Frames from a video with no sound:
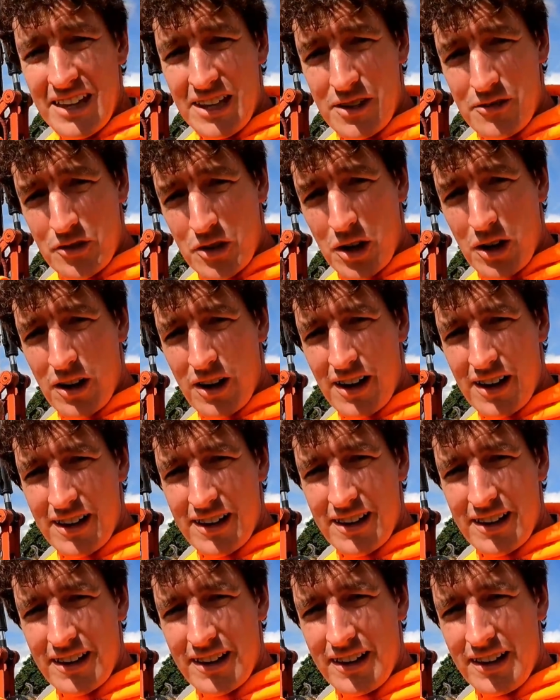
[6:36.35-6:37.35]
you've got
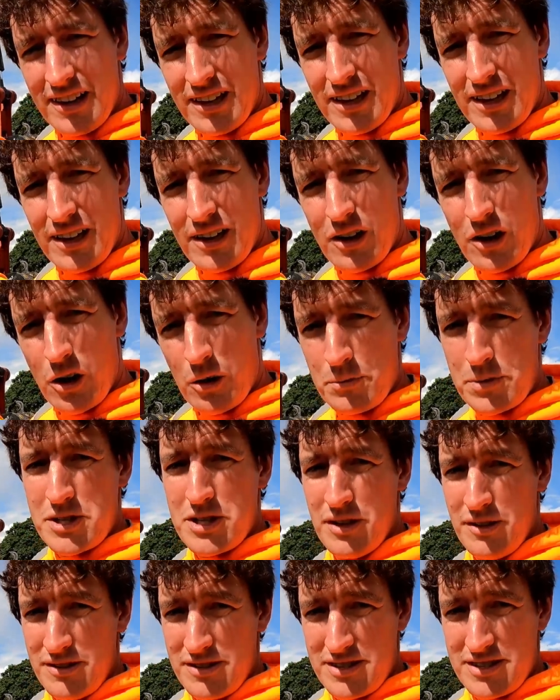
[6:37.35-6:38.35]

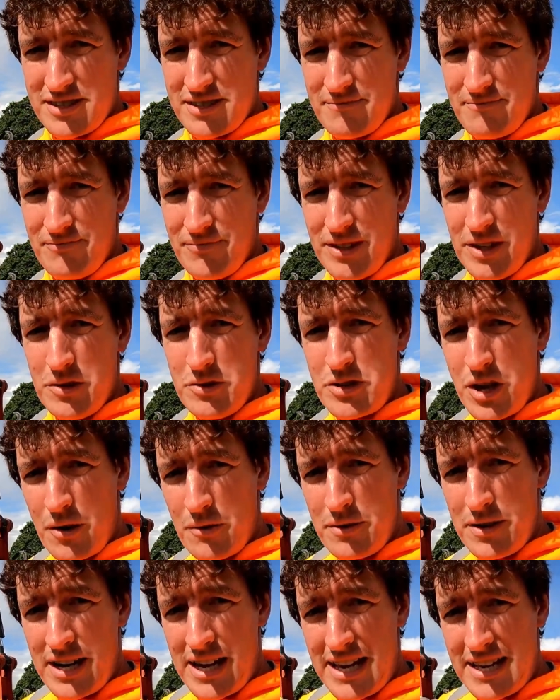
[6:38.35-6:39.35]
options. You
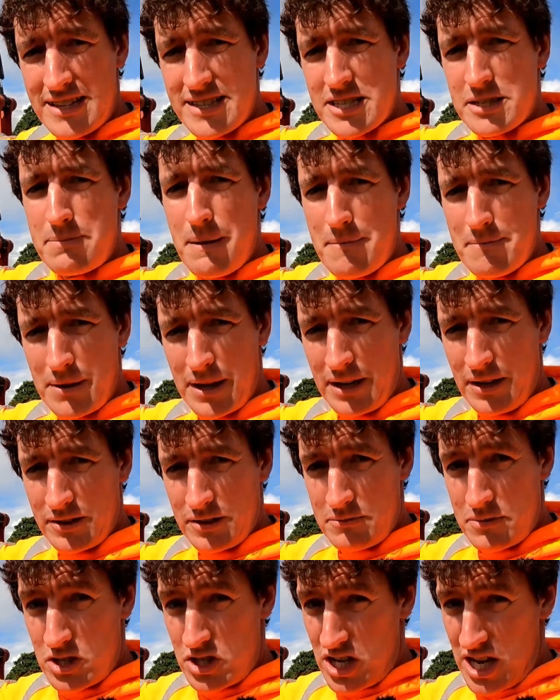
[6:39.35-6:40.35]
don't need to spend money
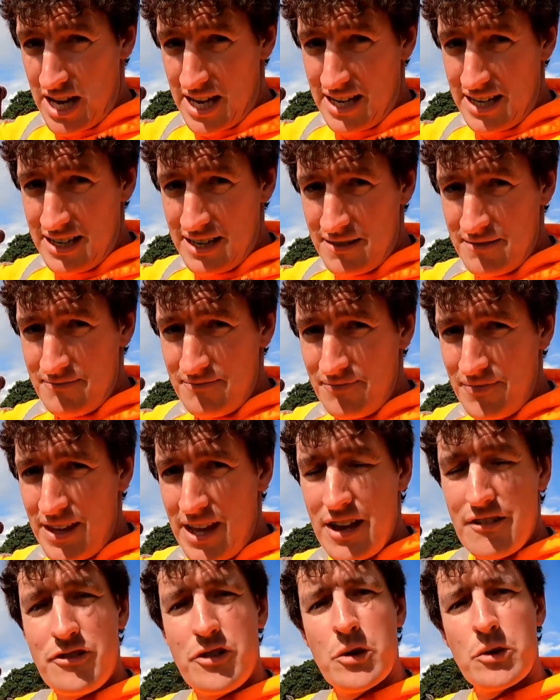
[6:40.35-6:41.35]
on the machine
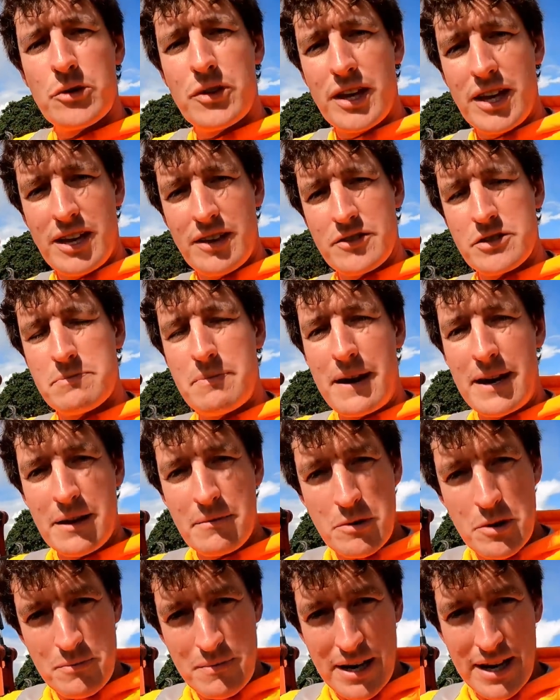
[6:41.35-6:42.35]
if you're thinking of
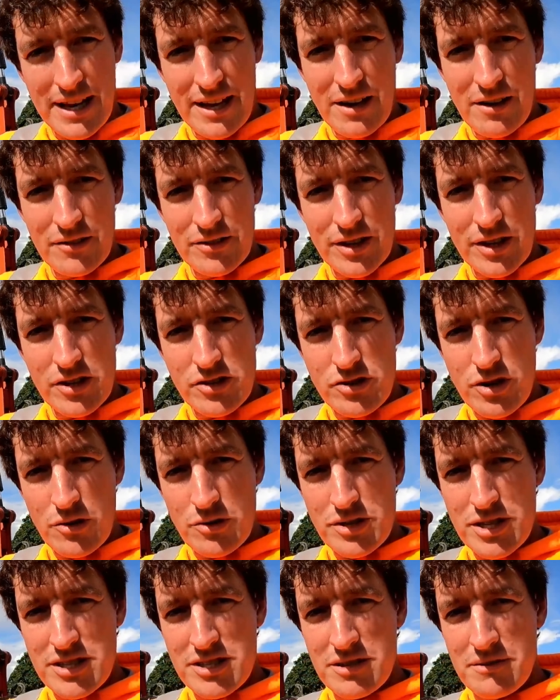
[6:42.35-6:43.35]
spending more money on the
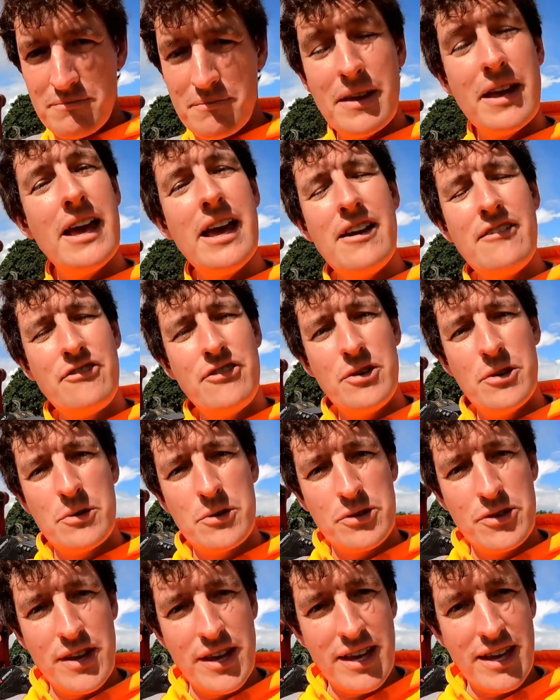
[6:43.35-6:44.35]
control system. If
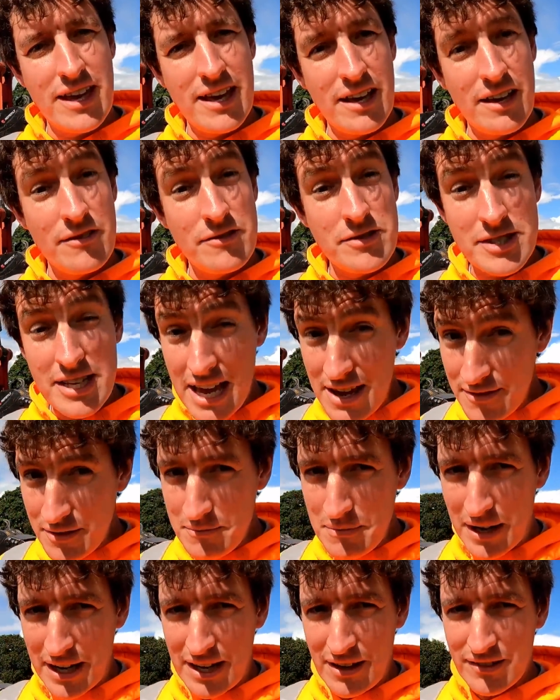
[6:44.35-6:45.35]
you're thinking of
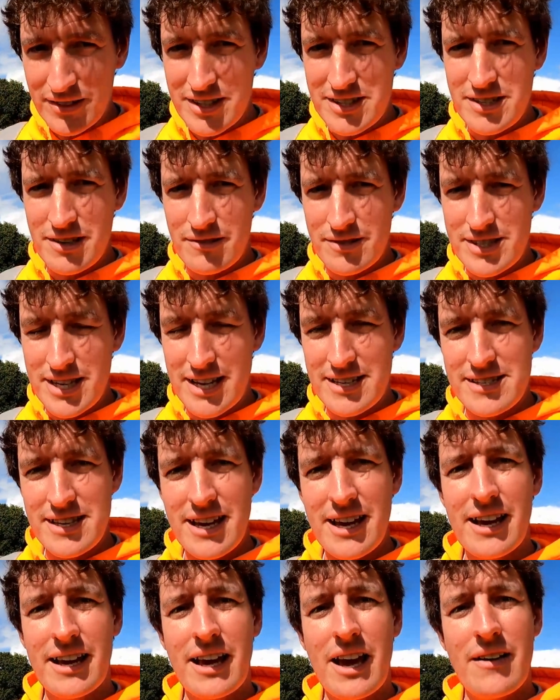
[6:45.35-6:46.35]
saving money on the tilt
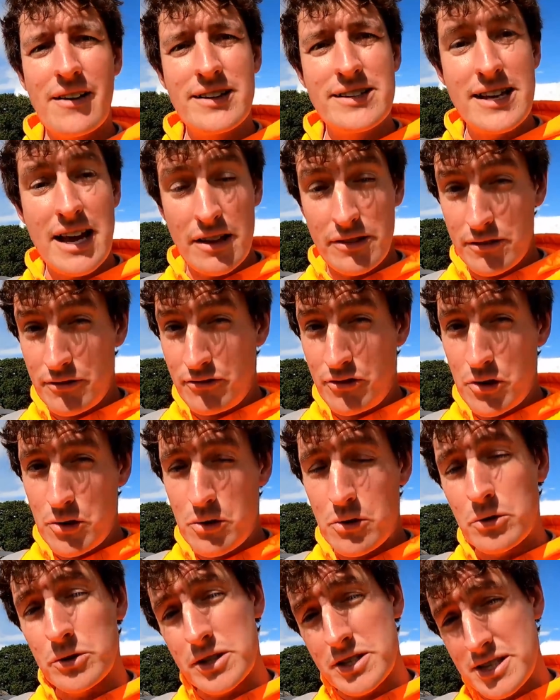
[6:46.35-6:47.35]
rotator and going down the
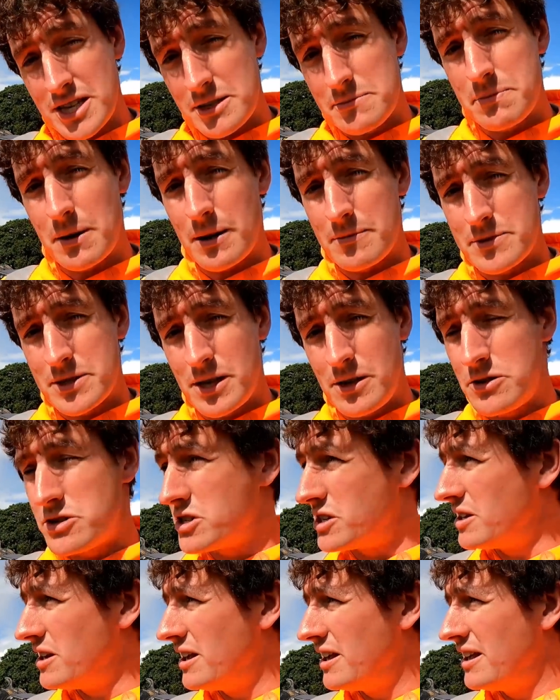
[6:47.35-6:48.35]
4 or the 6-pipe
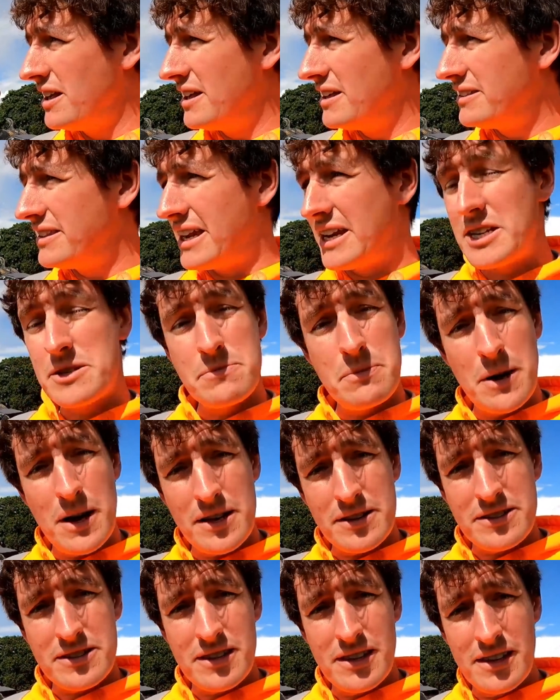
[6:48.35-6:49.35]
solution, then it's
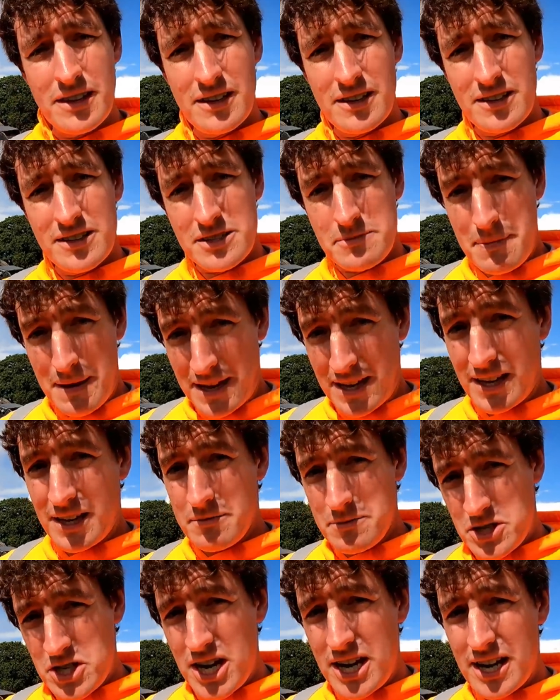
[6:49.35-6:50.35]
worth
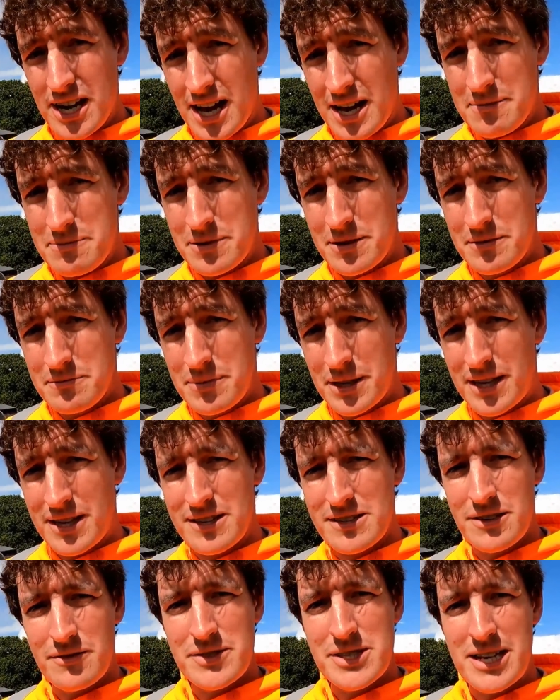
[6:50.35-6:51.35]
speccing your machine up,
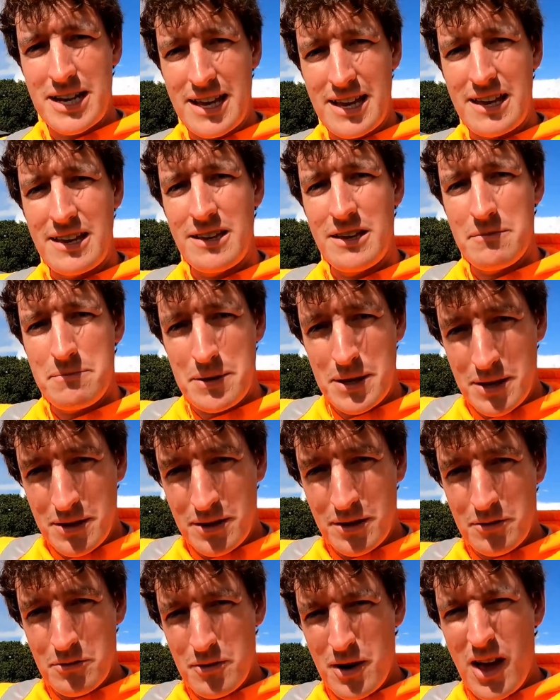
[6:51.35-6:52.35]
because obviously
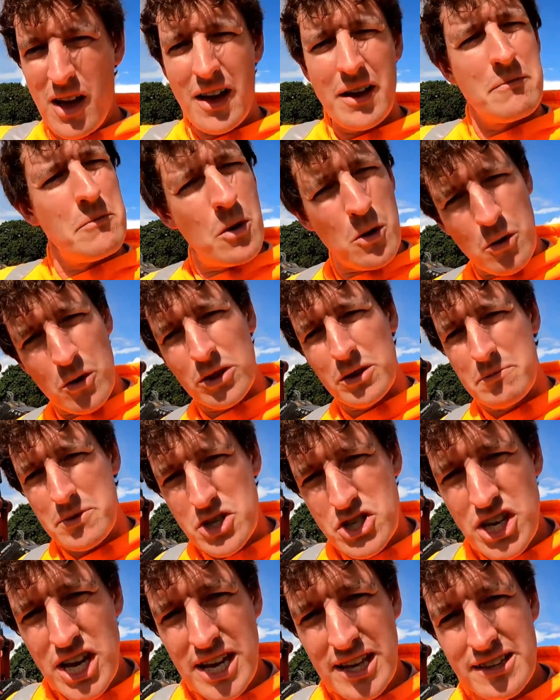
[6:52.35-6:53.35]
you're relying more on the
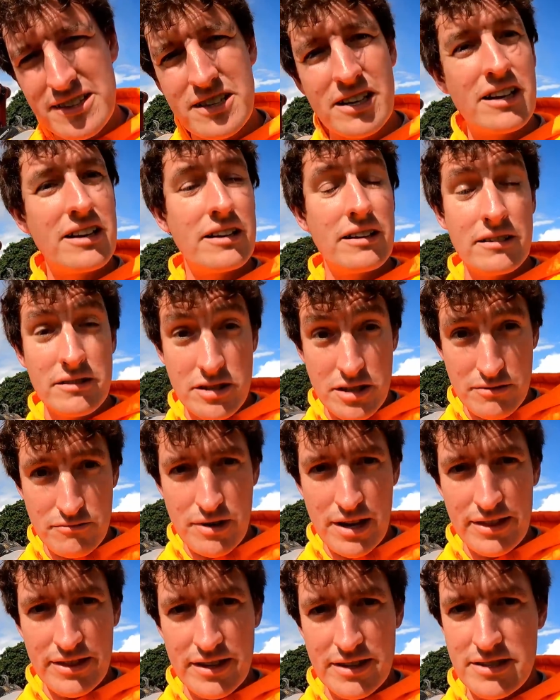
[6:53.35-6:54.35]
machine to
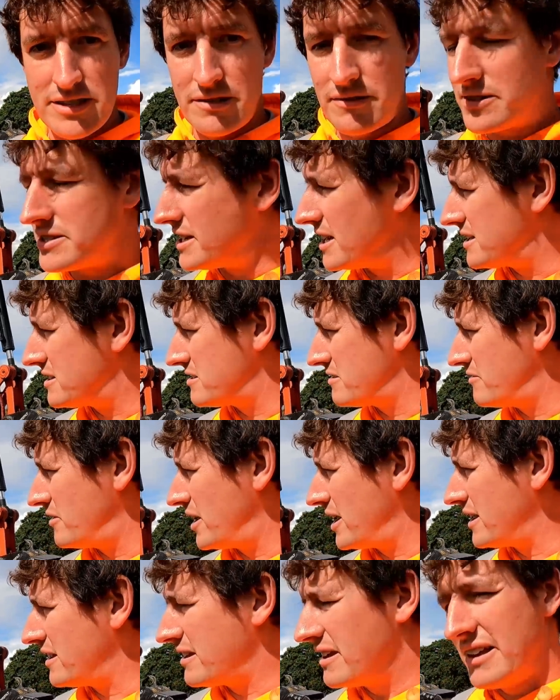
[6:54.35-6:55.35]
run the tilt rotator,
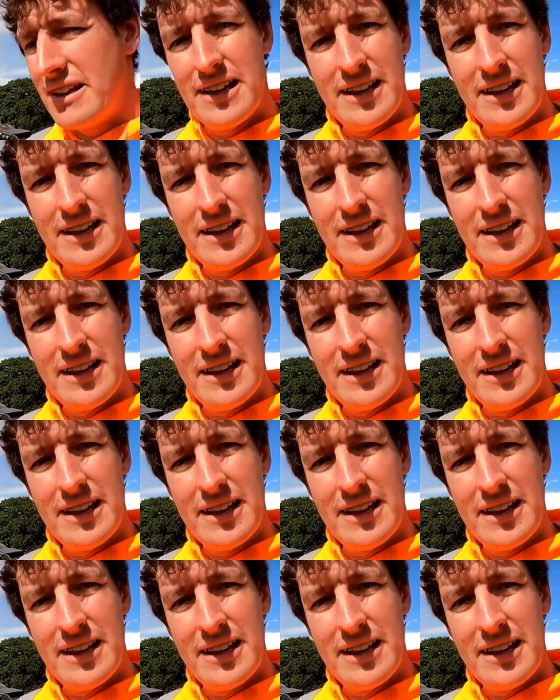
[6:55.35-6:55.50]
right?